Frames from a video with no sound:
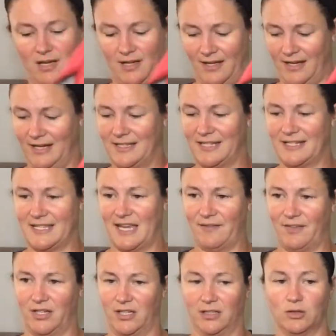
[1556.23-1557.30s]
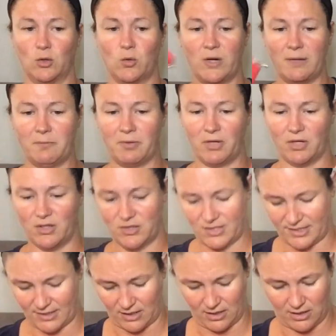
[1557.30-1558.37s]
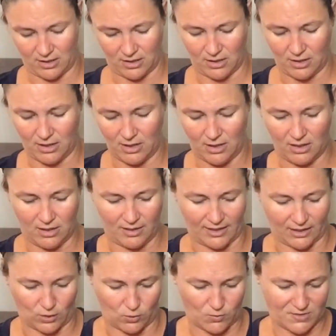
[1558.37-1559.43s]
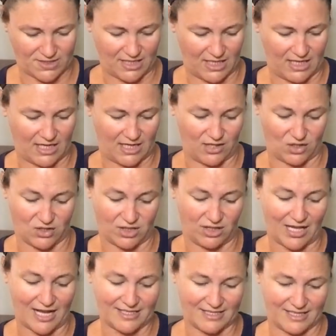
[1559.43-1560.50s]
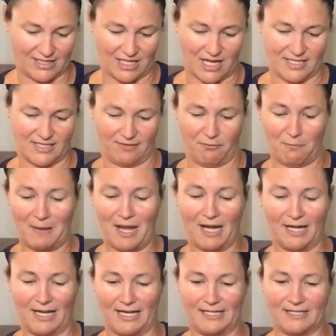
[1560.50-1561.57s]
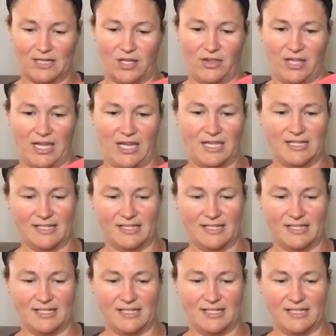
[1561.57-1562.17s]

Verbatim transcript: uh, it does have a coin purse that goes in it. There's lots and lots of pockets on the